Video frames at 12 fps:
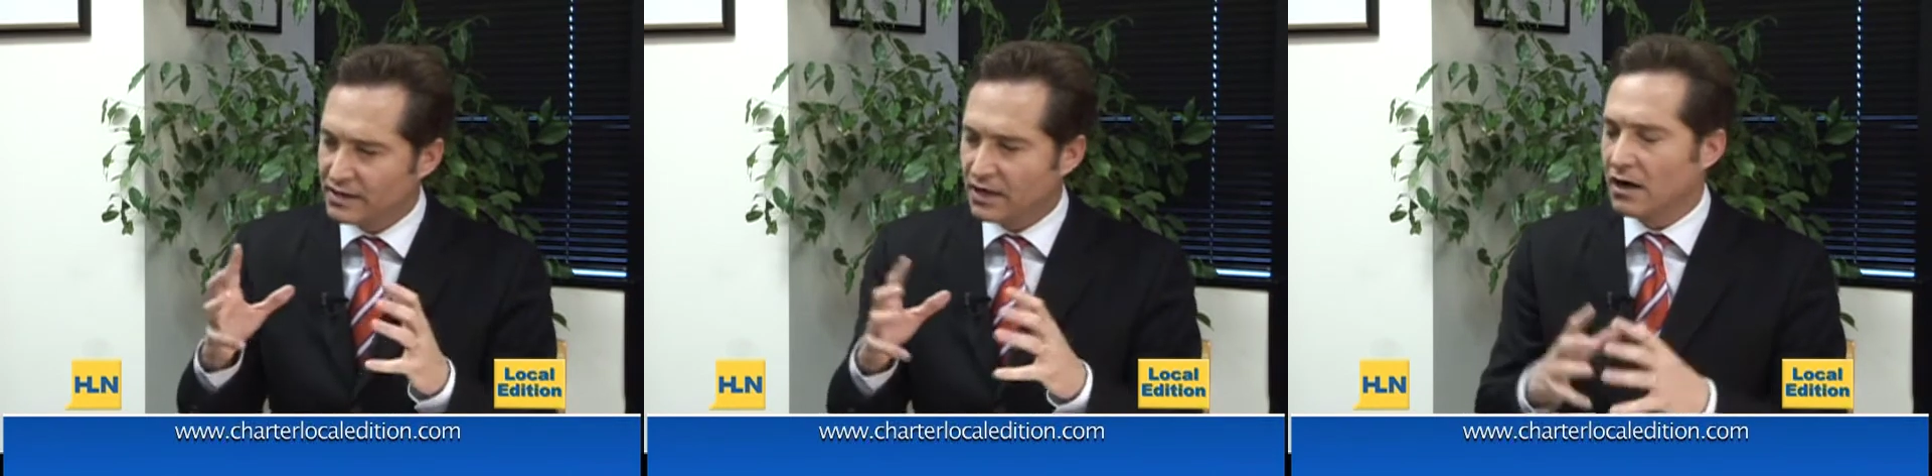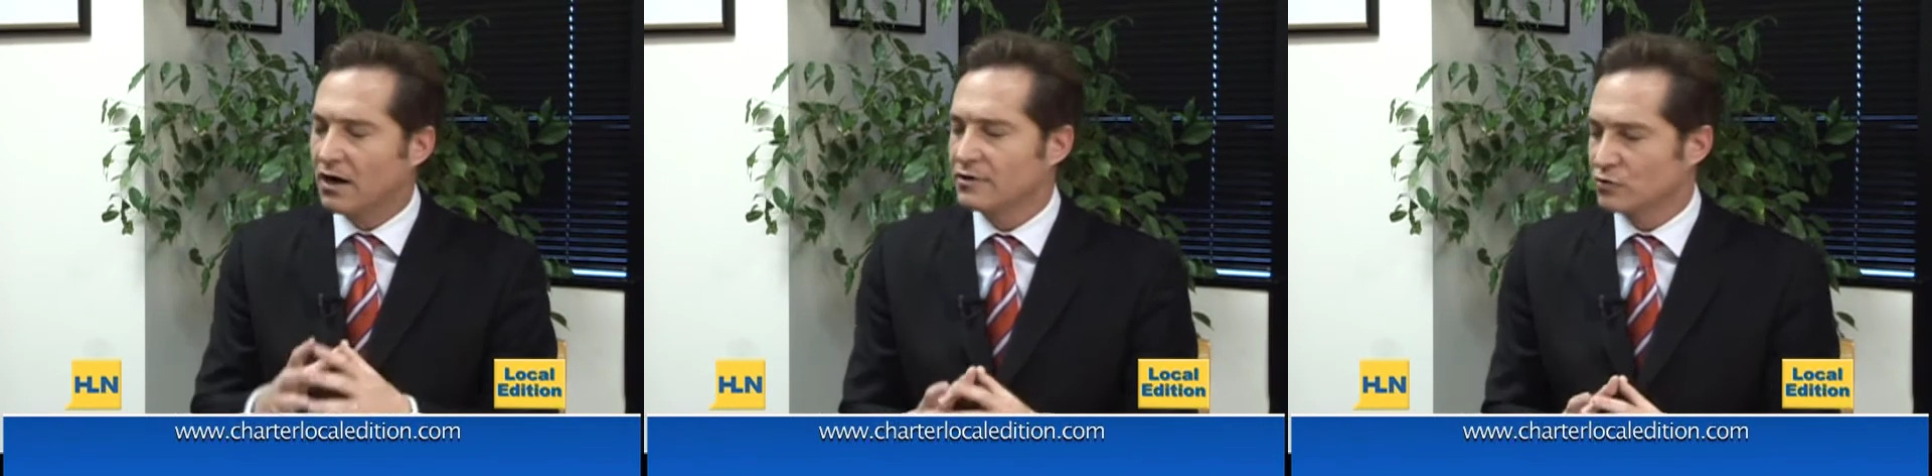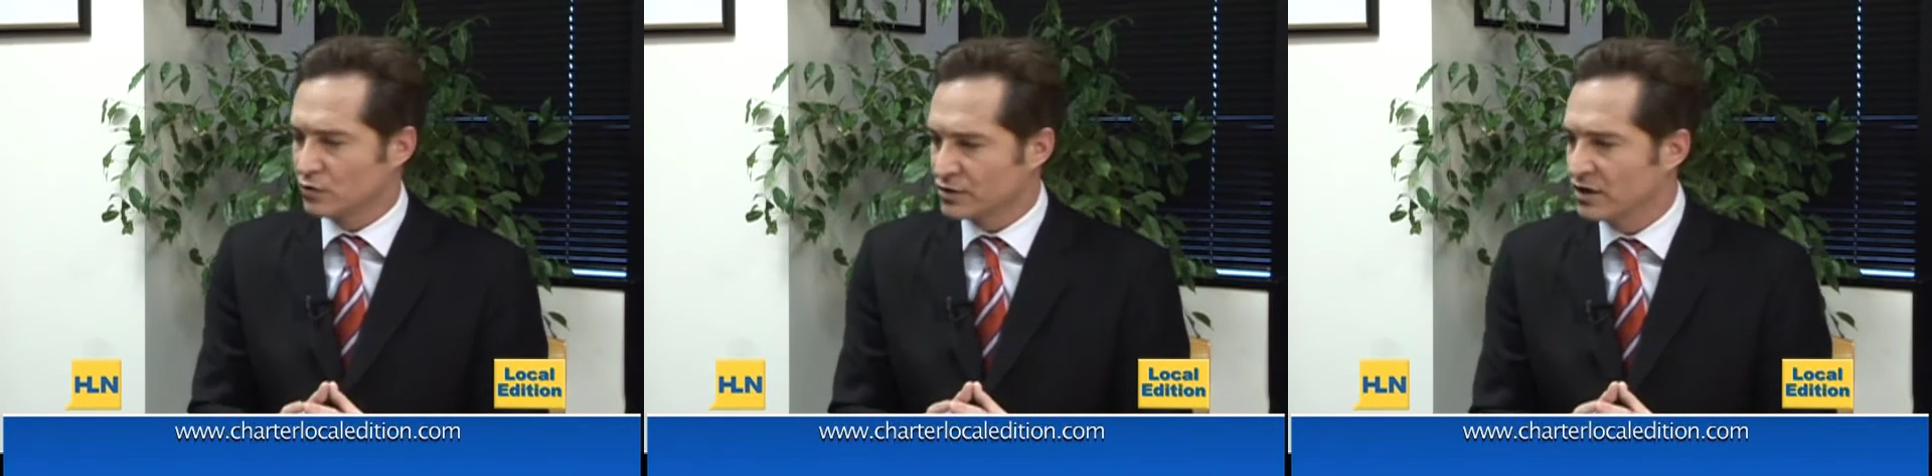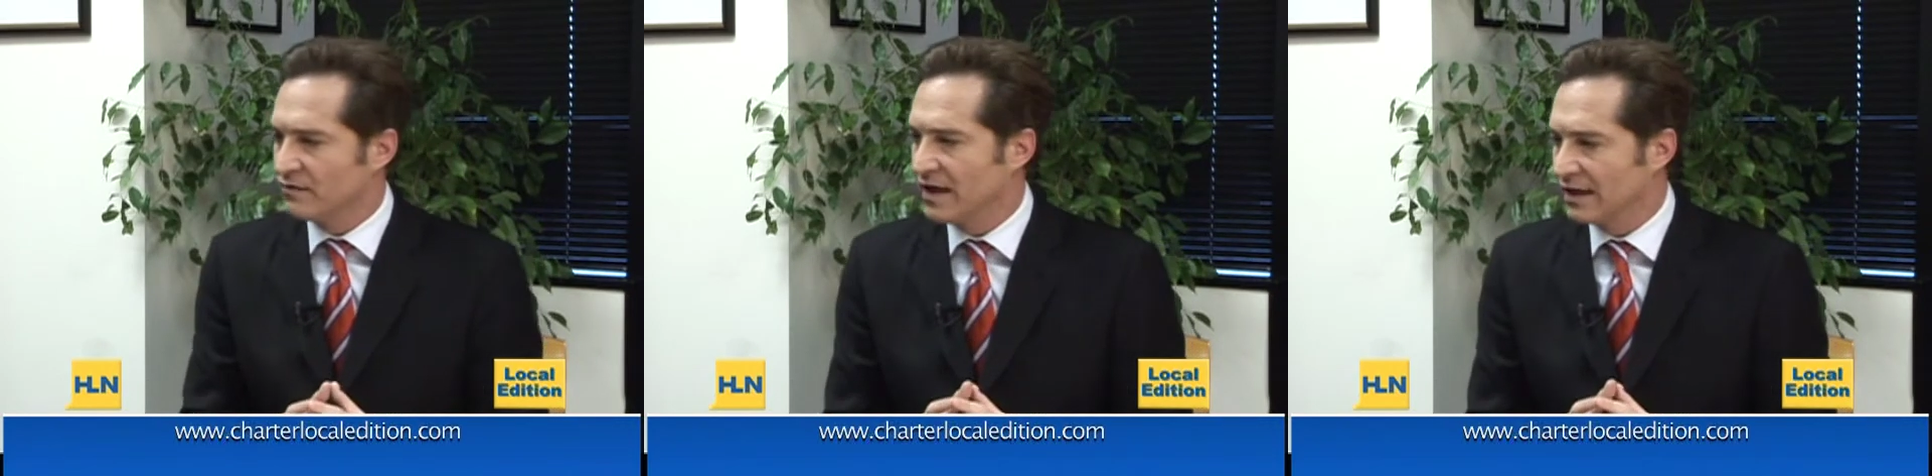contours
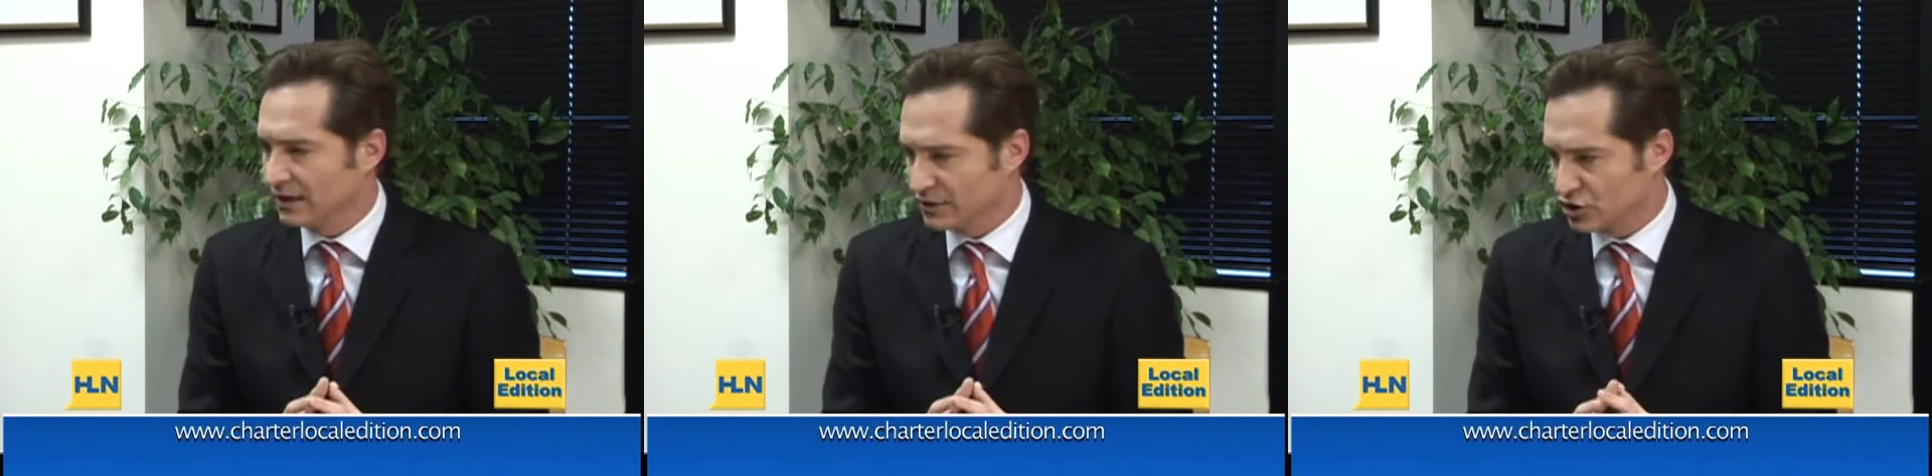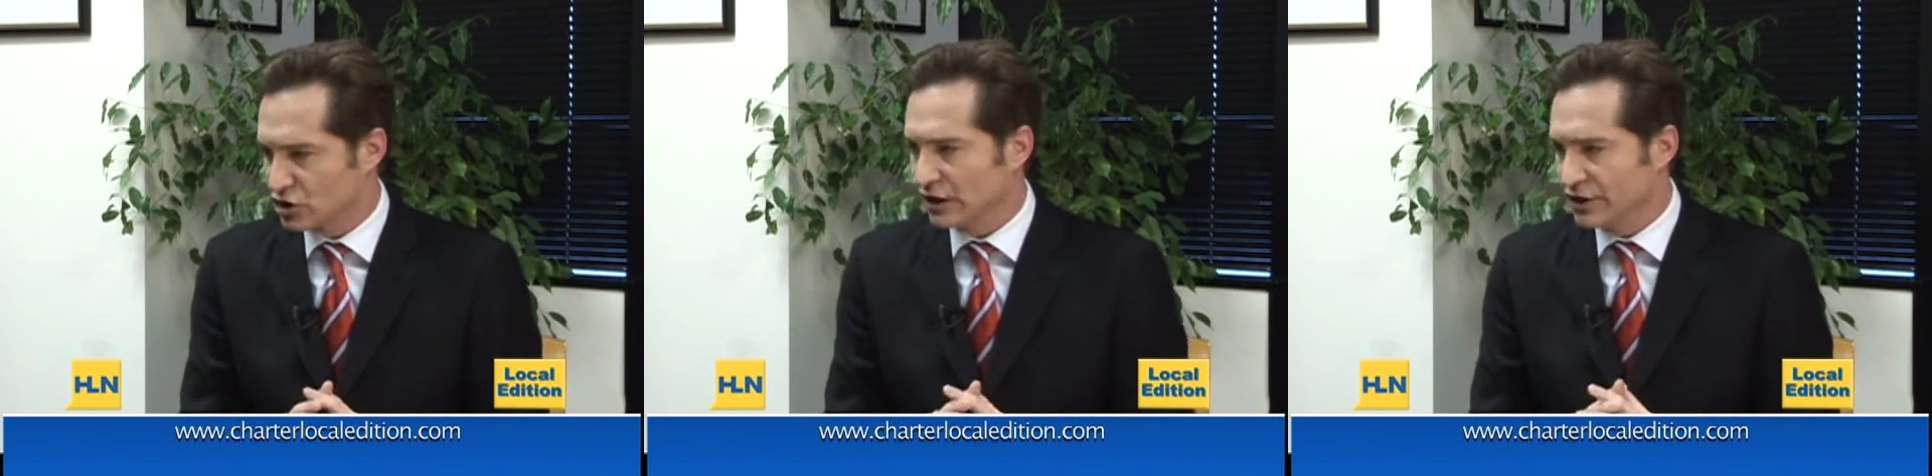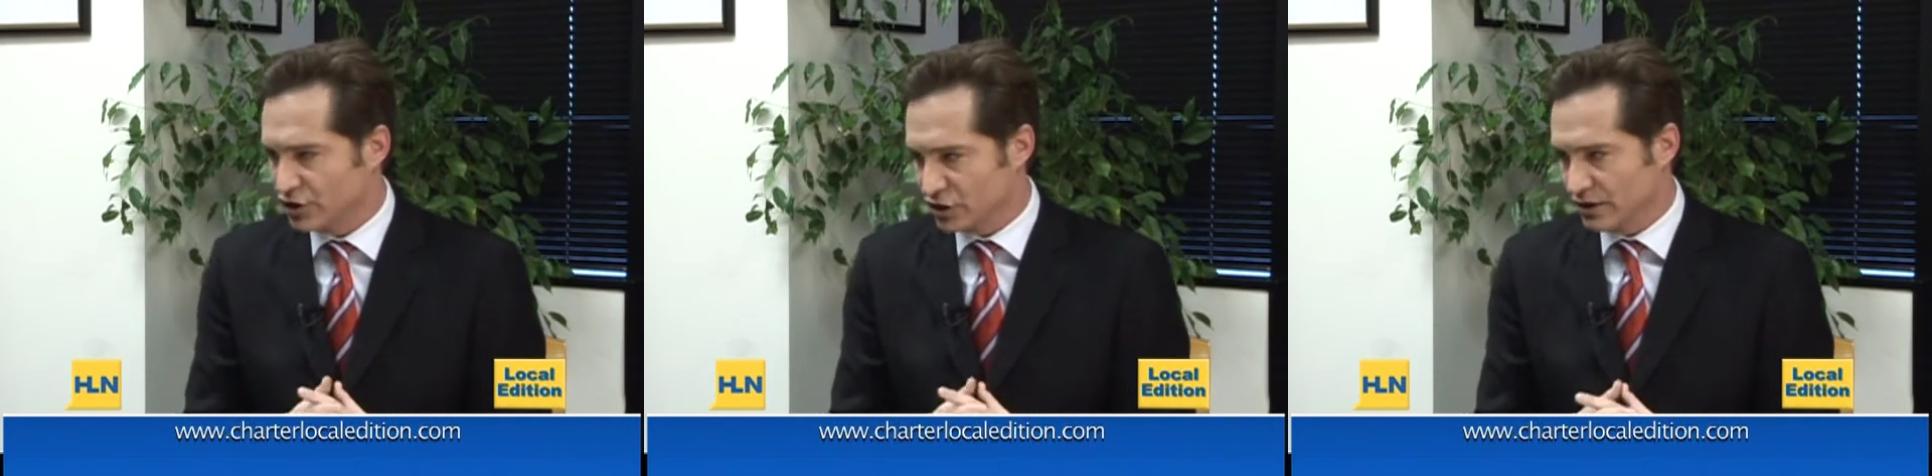of that legislation.